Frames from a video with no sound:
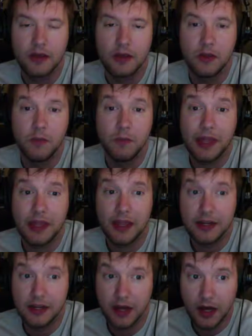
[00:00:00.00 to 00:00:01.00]
you make a
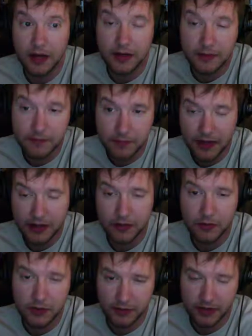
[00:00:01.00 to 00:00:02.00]
ton of money
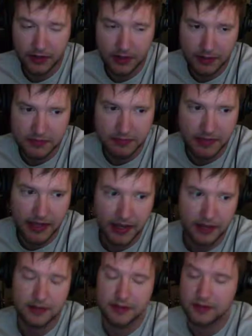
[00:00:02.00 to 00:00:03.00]
when the market comes back,
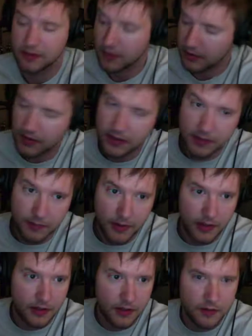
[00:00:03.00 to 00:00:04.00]
and historically the
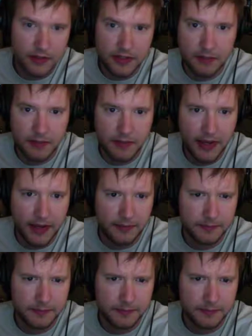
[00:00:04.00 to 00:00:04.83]
market always comes back.